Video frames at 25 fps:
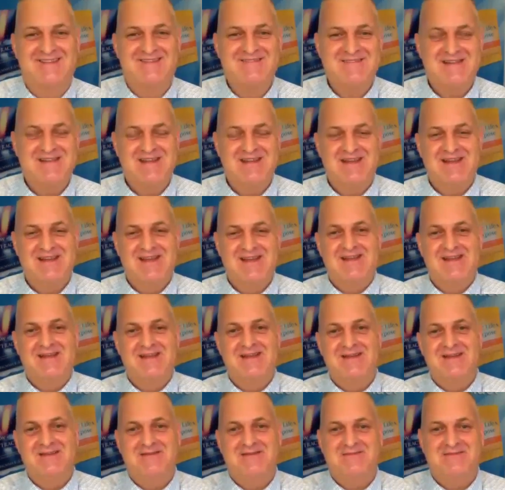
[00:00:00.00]
no, they were a
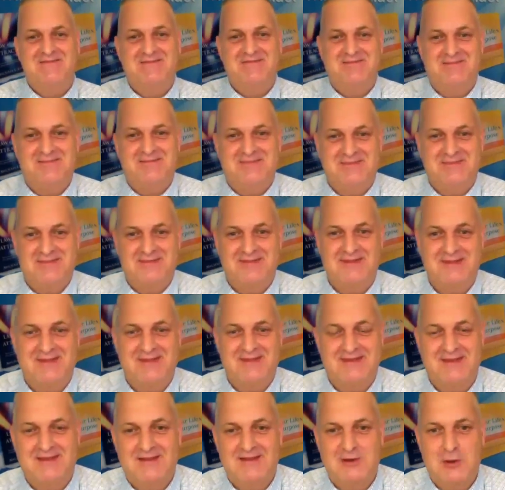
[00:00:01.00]
favorite treat. It's
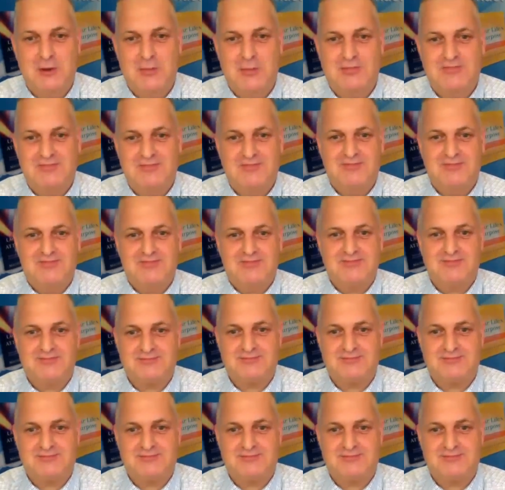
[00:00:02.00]
quite amazing.